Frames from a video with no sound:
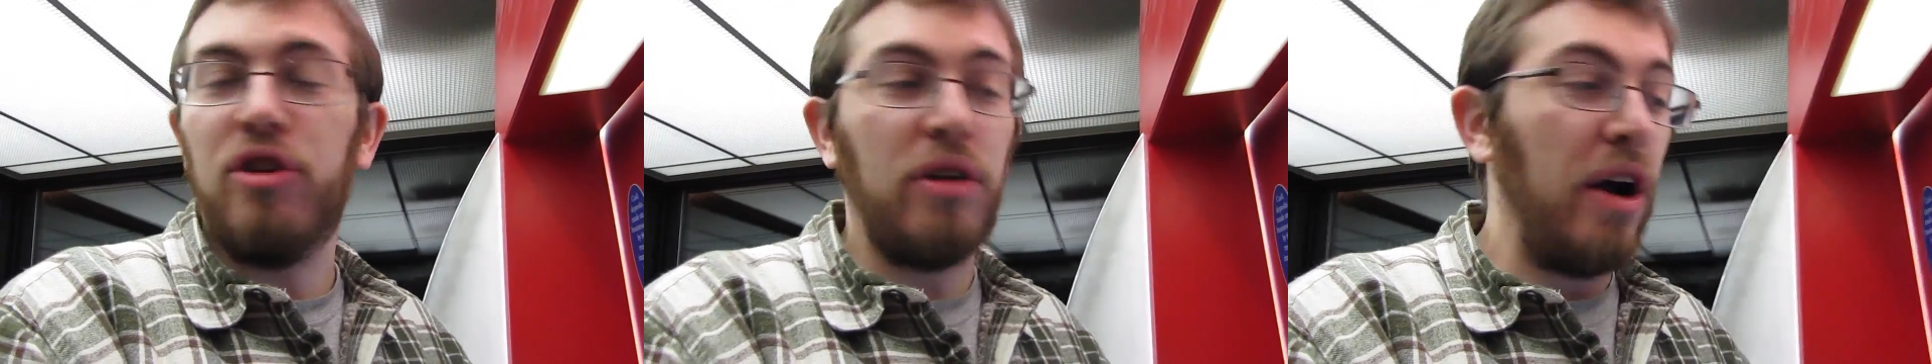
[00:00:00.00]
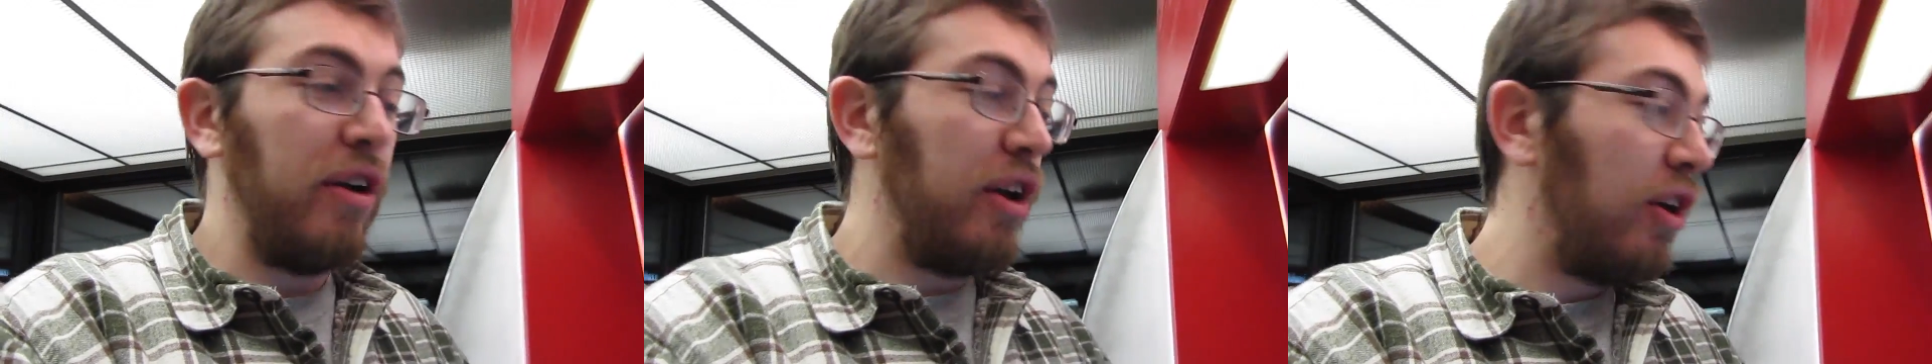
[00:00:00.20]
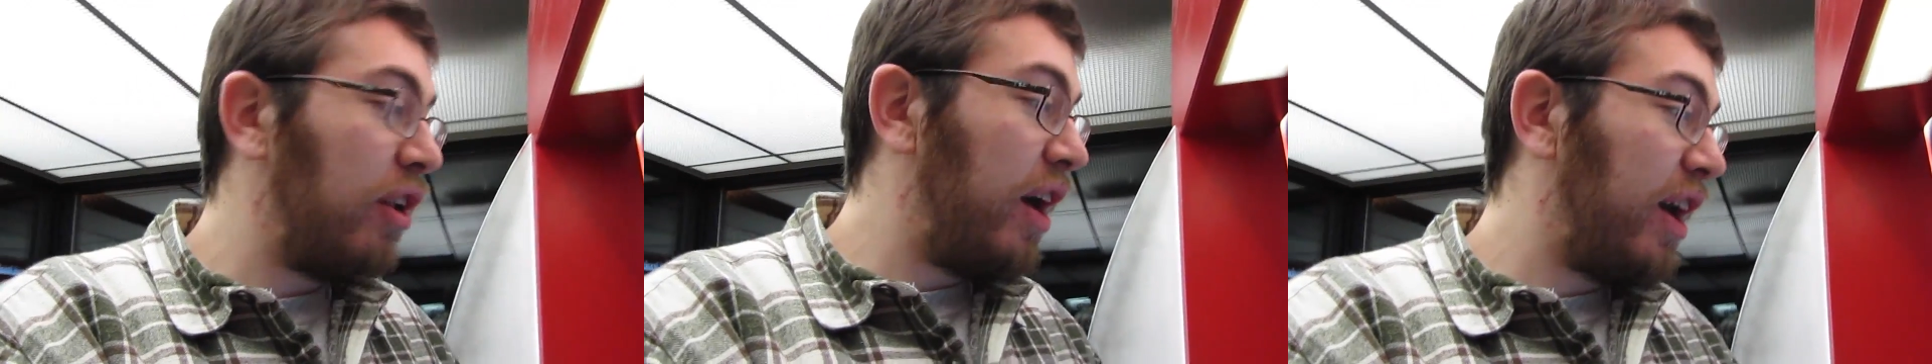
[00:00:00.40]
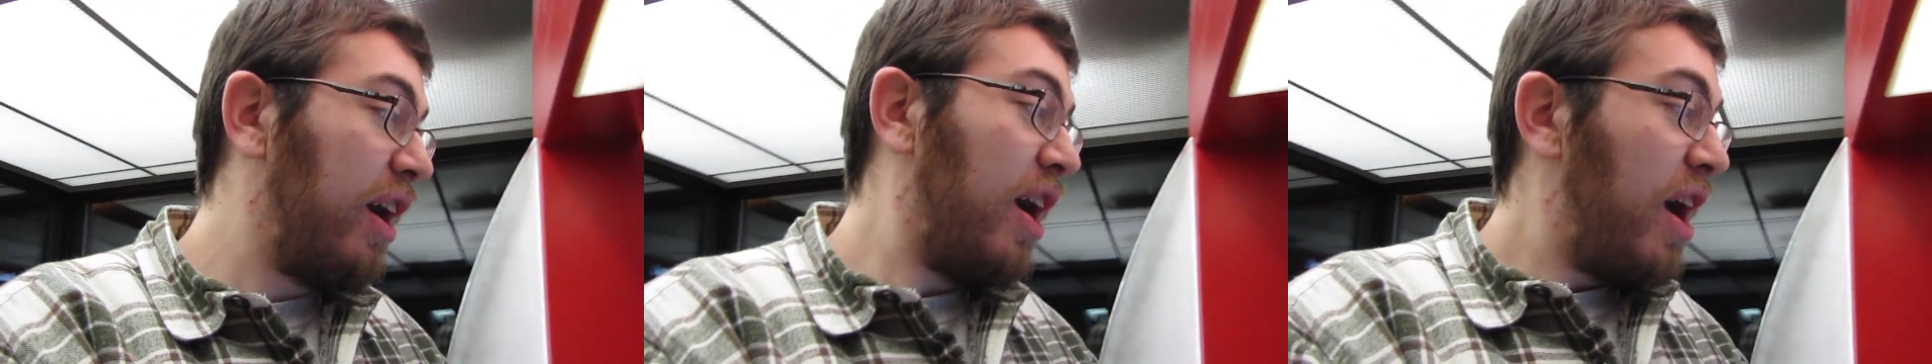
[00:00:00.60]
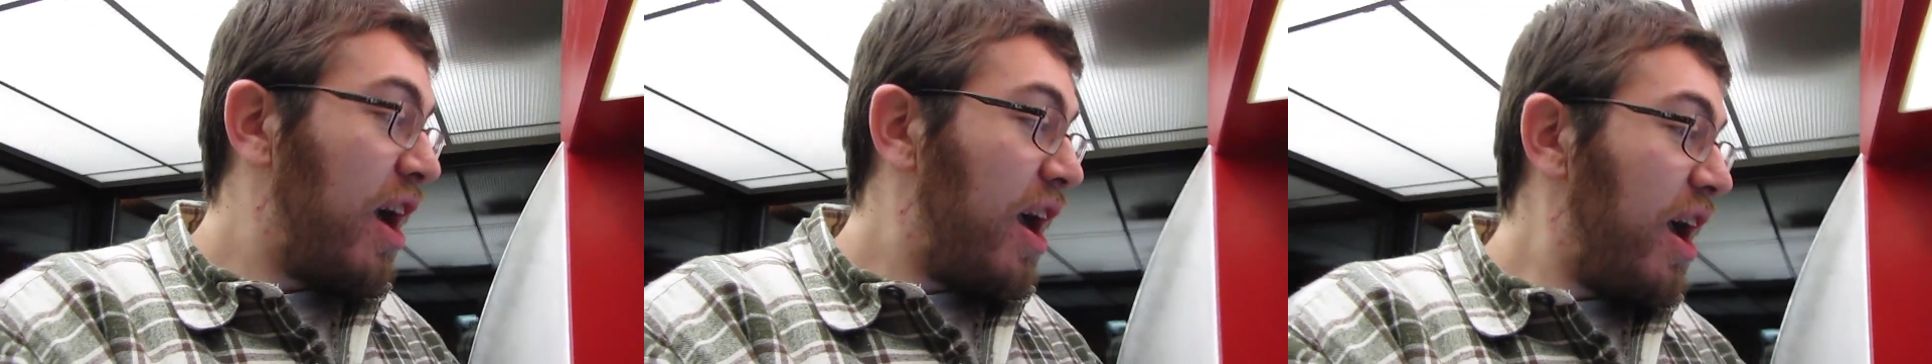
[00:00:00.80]
You're out here like,
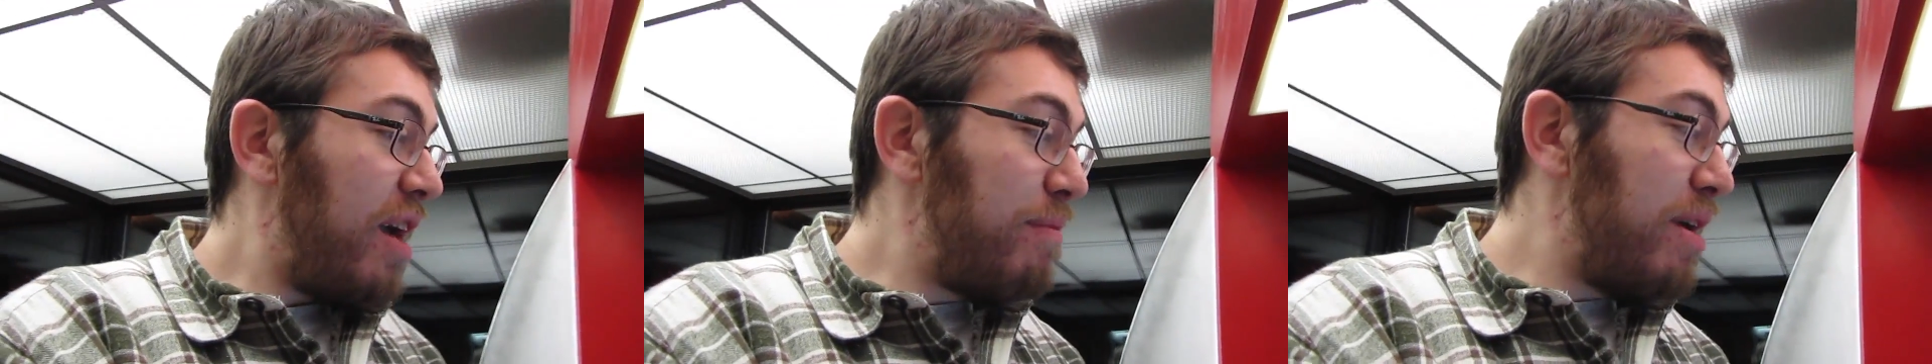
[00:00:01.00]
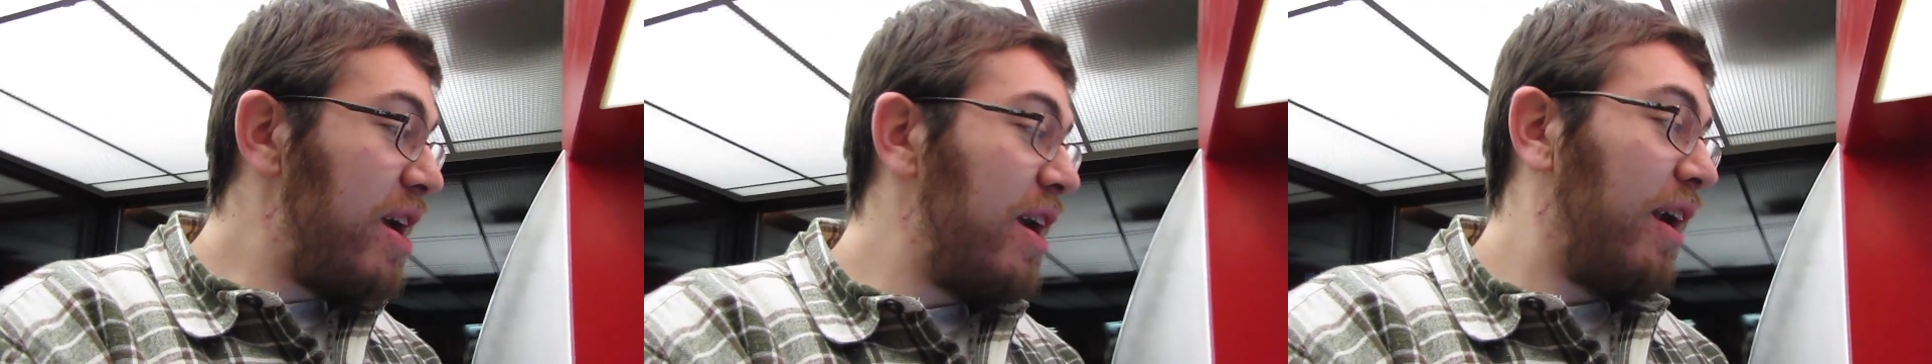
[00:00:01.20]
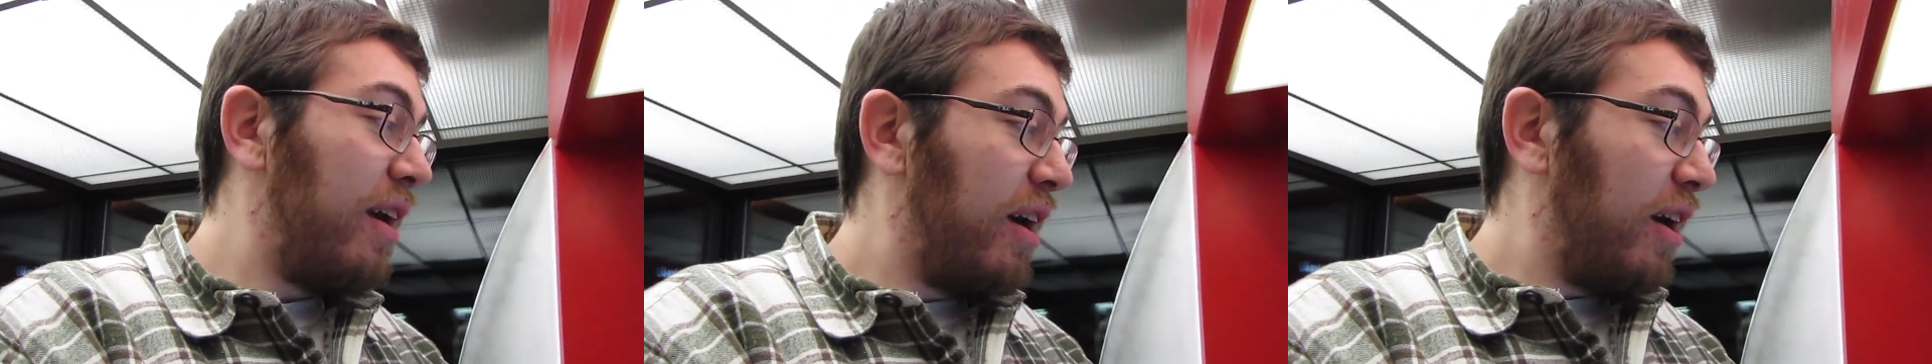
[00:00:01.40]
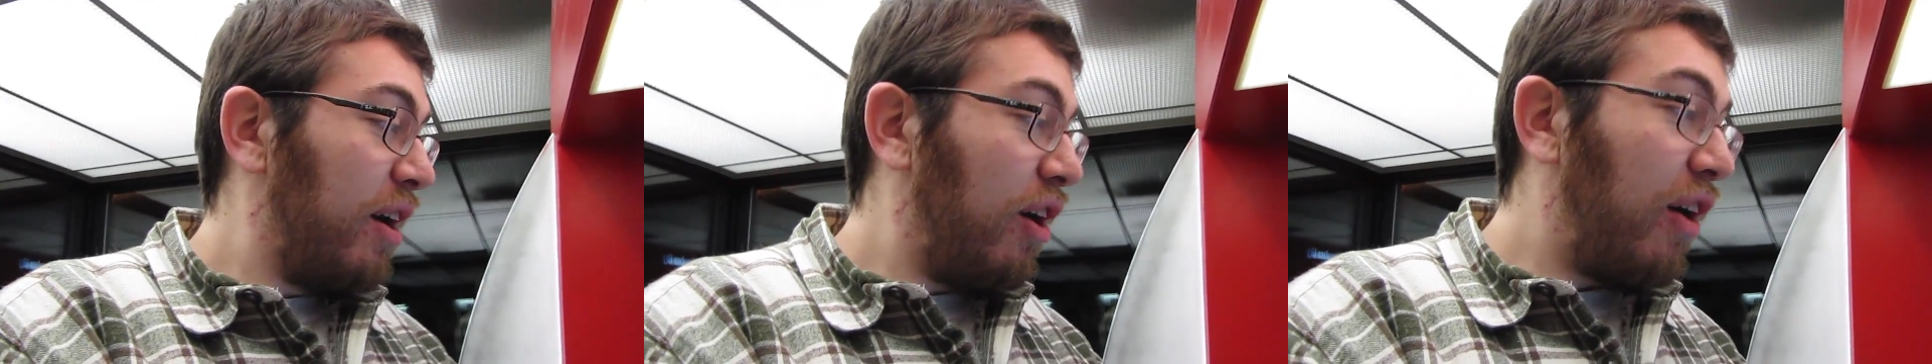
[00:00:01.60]
hey man,